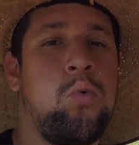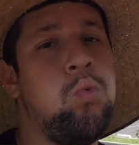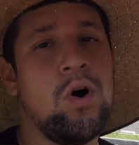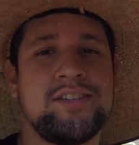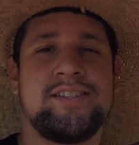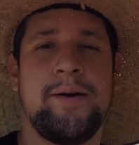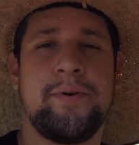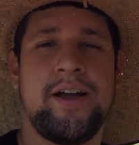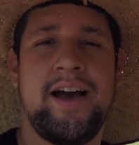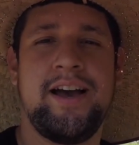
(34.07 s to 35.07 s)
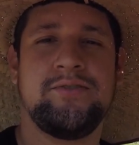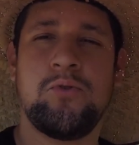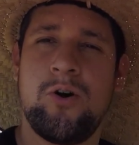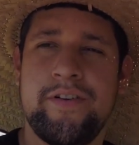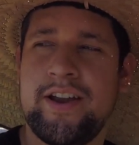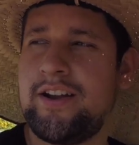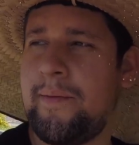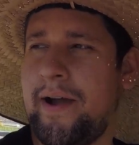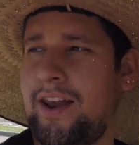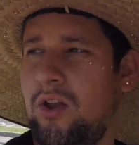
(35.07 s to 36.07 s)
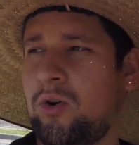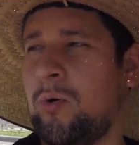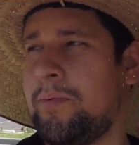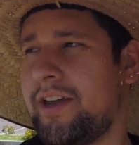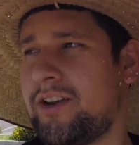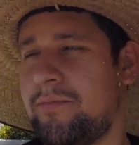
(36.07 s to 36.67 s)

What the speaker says: What's up, guys? We're over here at my local pick your